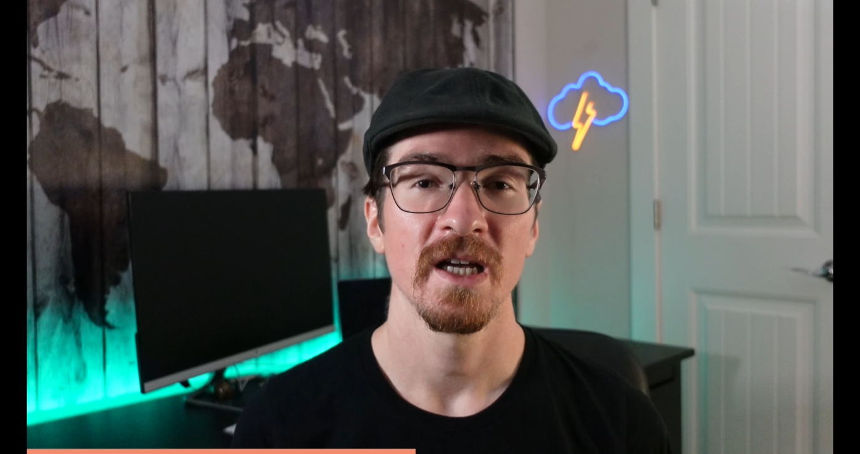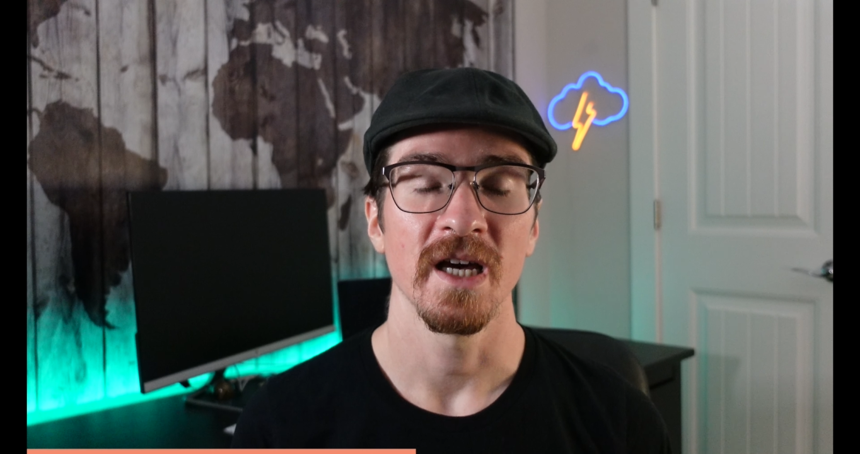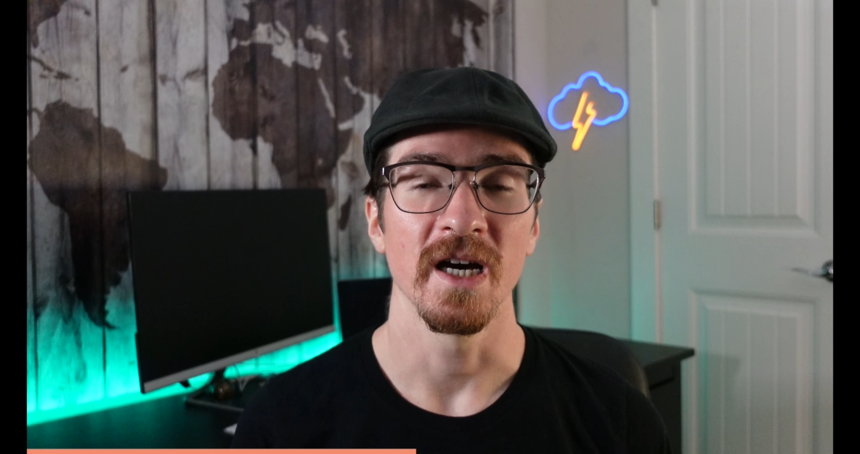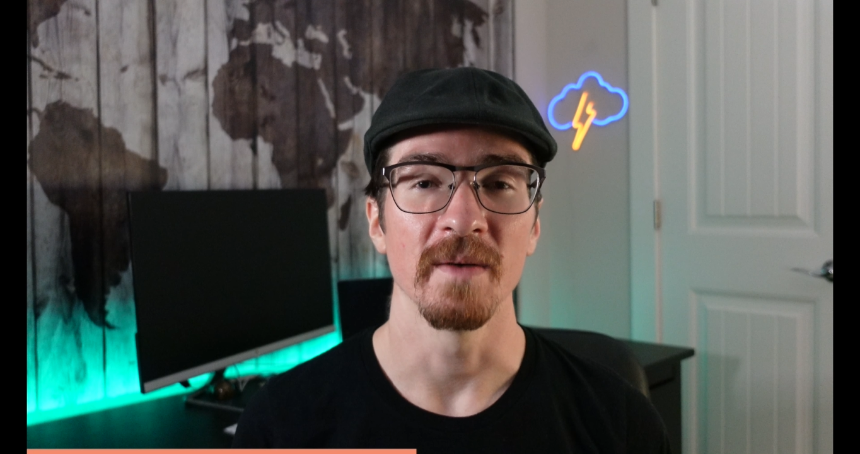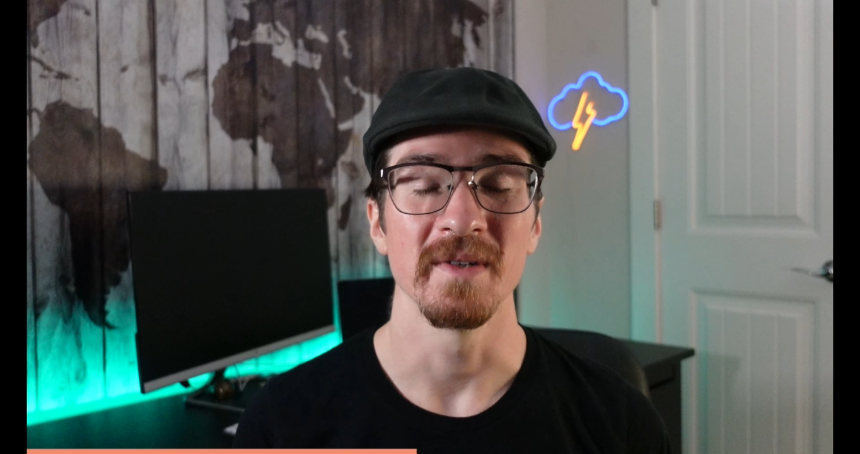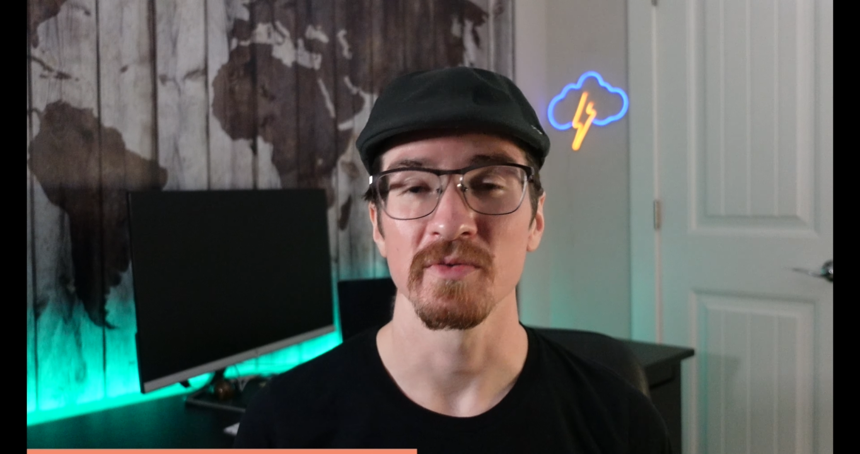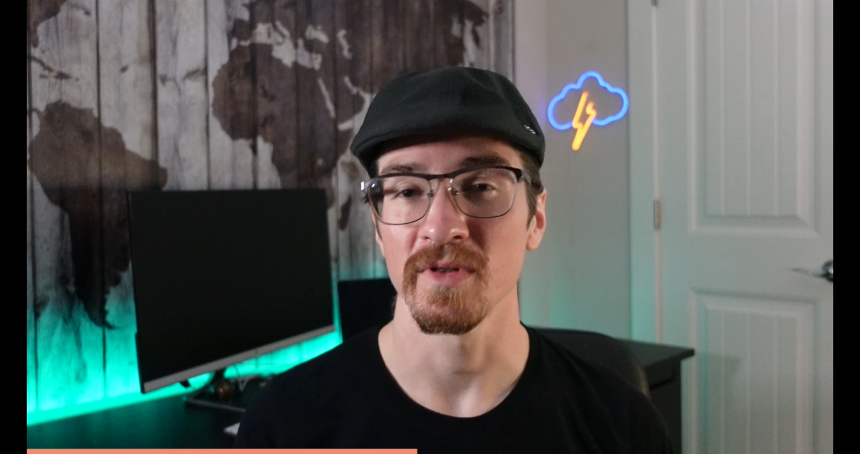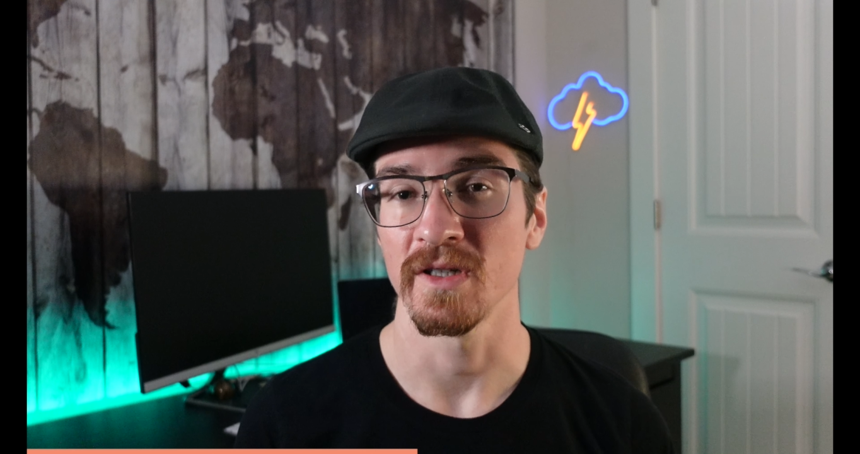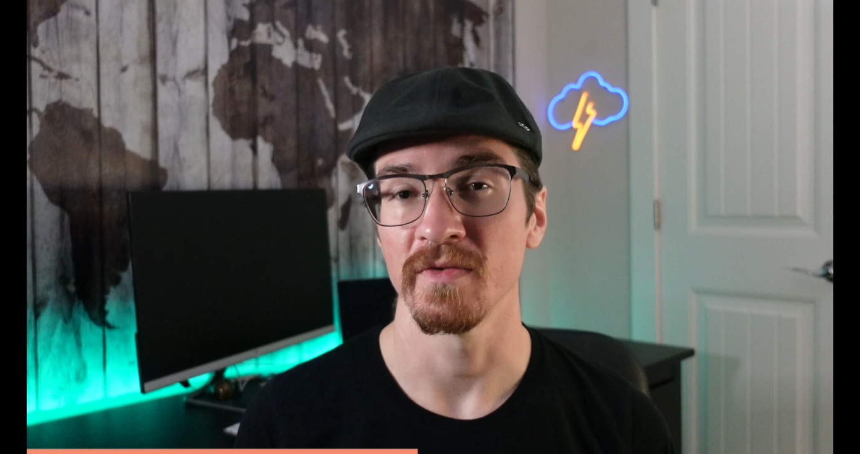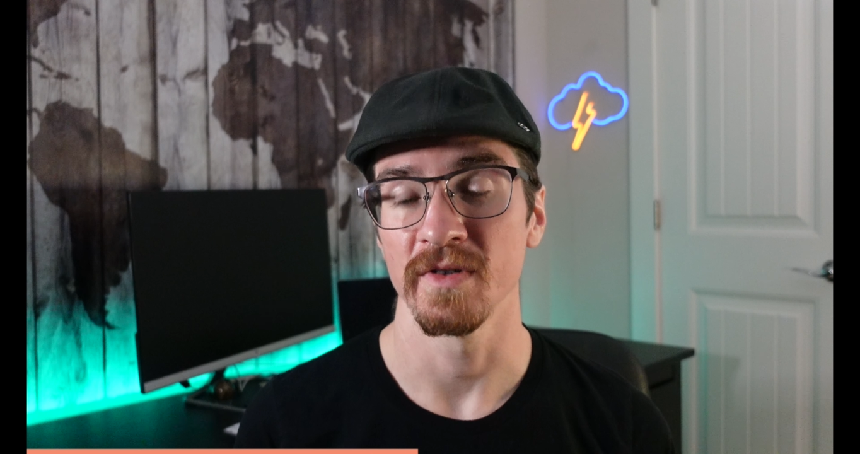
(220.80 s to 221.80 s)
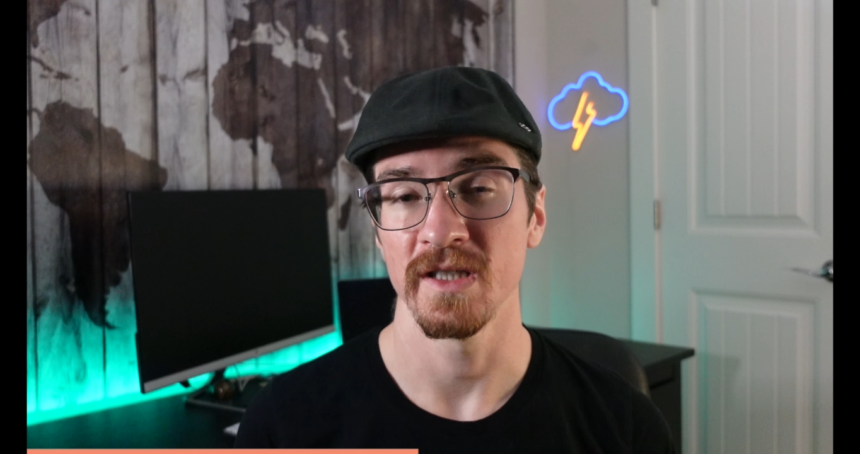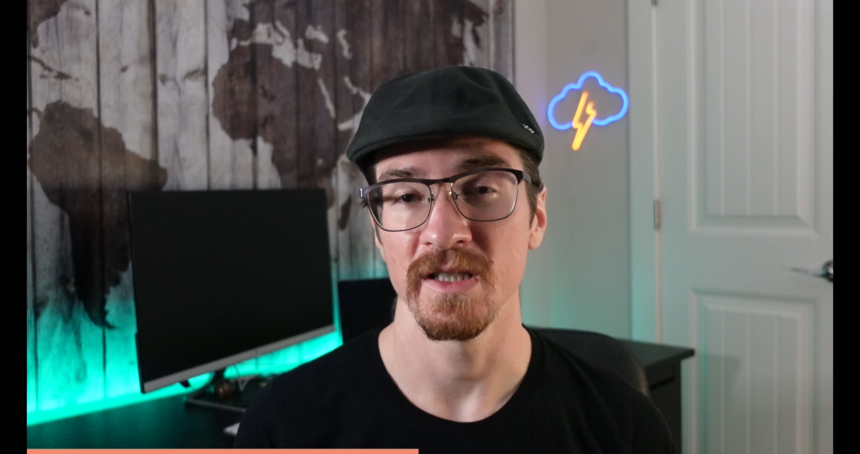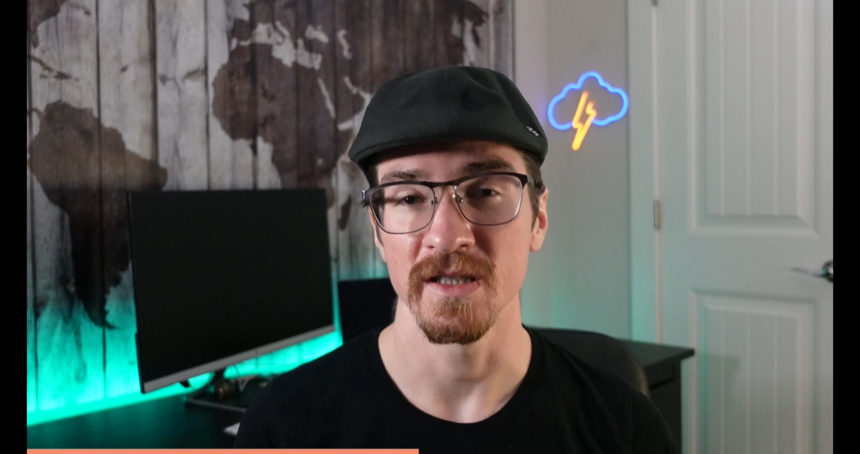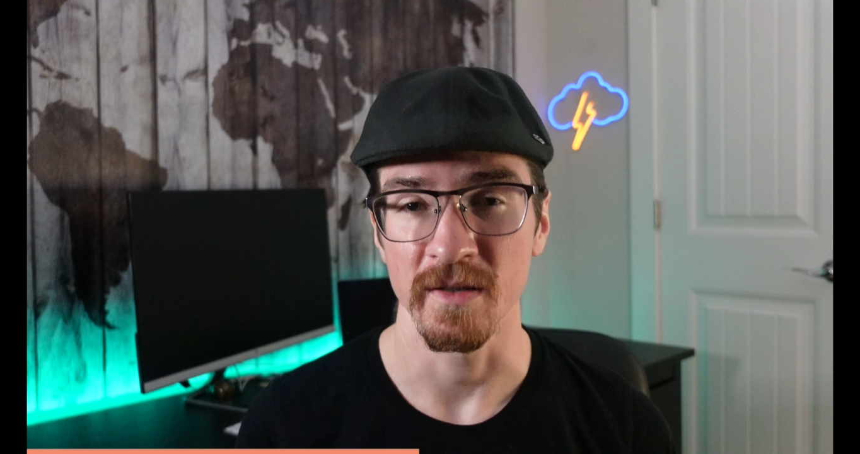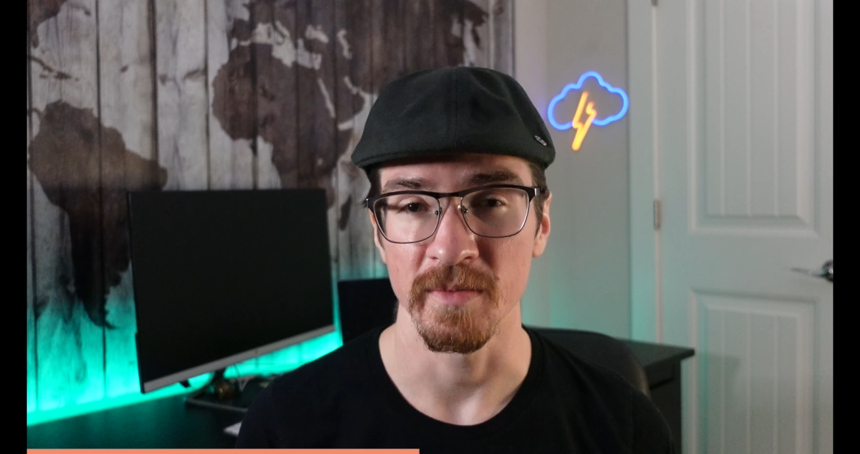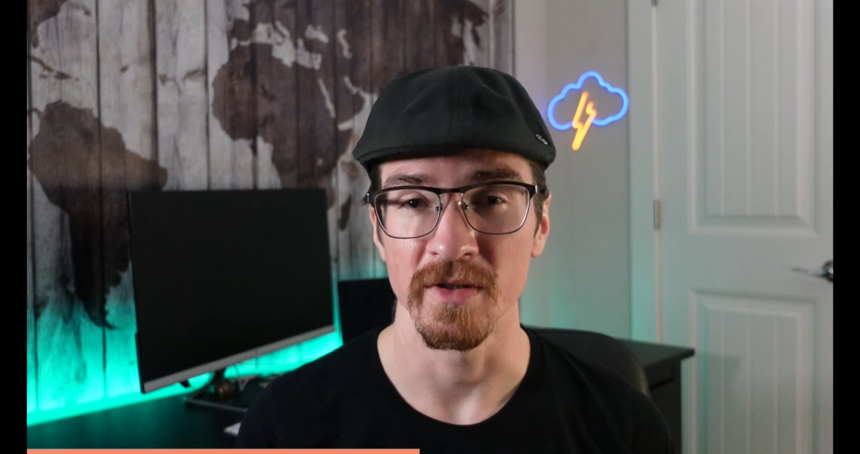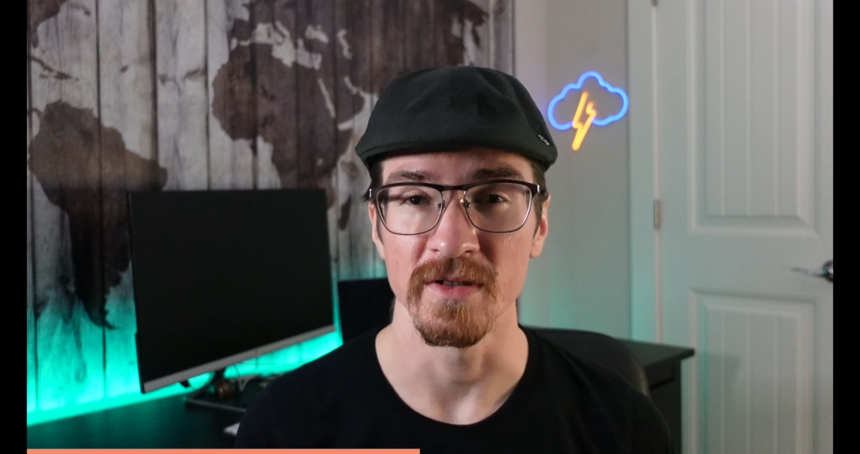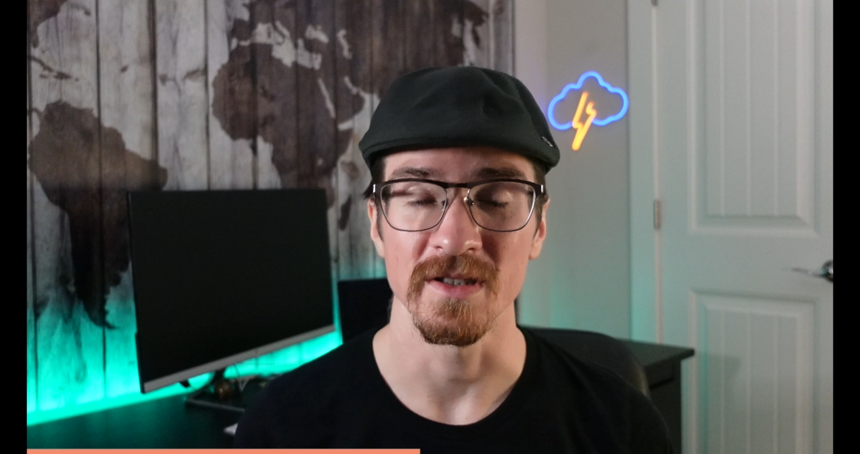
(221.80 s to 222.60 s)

It's really good for teaching computer